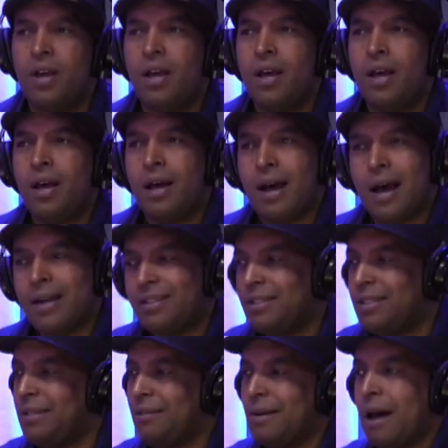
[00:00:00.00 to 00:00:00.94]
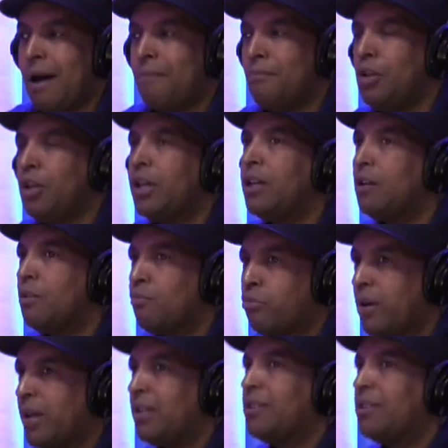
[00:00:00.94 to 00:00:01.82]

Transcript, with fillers: Yeah. I see. I'm looking to break